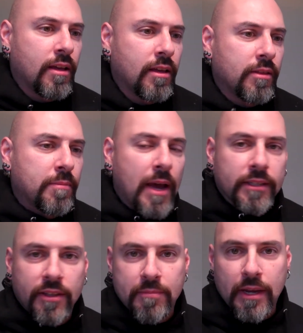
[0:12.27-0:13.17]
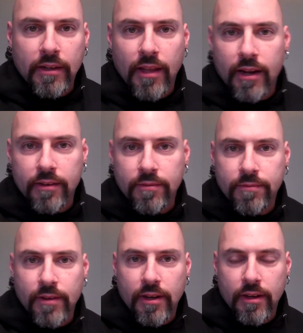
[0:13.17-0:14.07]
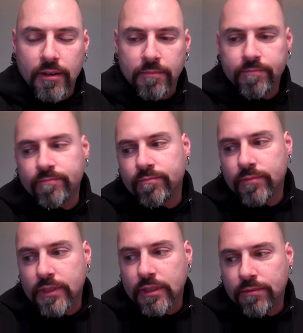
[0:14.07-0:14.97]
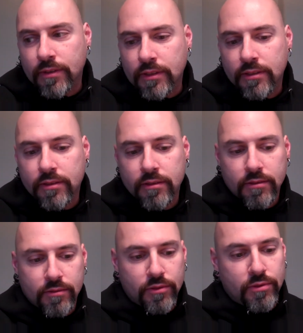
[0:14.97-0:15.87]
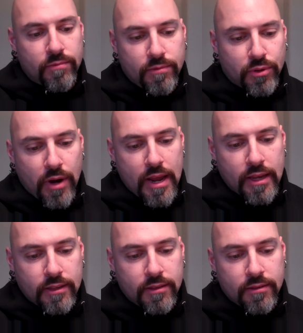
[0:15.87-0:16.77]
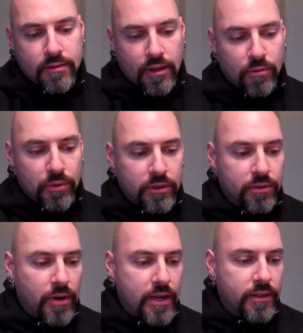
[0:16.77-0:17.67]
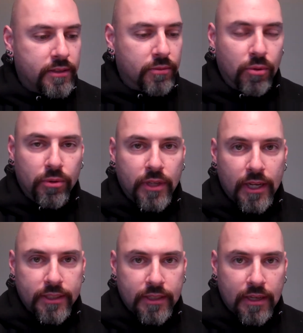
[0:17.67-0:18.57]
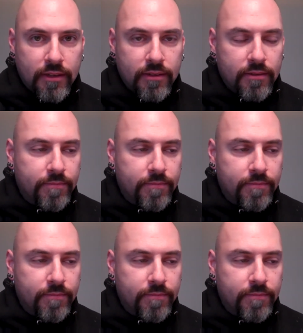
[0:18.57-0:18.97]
In the past, I've made a lot of different trays, like wooden trays, to roll dice in,